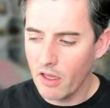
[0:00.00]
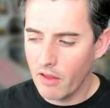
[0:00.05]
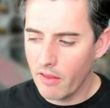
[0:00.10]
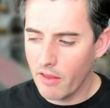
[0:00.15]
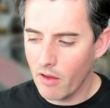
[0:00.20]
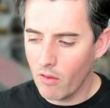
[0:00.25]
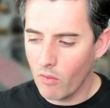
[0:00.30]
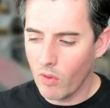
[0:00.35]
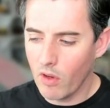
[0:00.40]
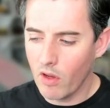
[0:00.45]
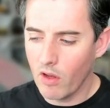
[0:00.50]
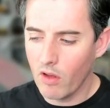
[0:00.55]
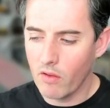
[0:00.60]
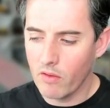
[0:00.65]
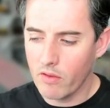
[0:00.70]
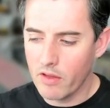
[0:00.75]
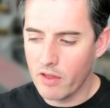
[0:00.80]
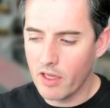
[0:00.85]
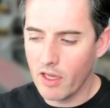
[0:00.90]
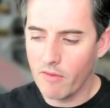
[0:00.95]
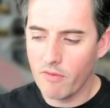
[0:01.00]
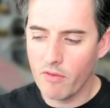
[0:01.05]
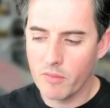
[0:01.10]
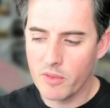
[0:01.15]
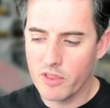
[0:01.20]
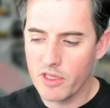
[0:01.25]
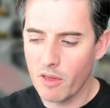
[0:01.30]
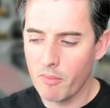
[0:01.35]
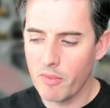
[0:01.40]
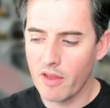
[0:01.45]
that will give them
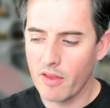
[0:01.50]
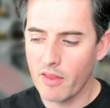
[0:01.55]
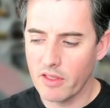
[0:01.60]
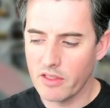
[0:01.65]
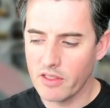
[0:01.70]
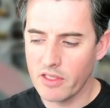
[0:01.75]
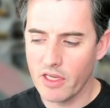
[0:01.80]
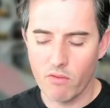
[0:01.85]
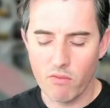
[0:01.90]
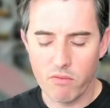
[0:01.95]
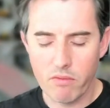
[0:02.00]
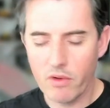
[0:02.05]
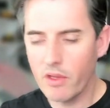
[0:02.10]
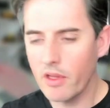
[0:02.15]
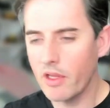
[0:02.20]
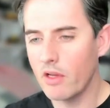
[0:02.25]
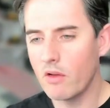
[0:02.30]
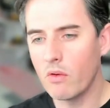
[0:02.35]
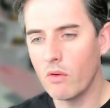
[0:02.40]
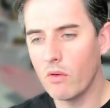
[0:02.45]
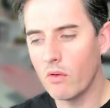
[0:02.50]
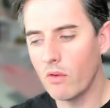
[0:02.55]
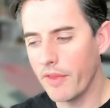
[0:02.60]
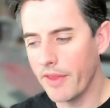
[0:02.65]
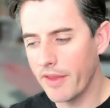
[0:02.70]
something that's like really cool,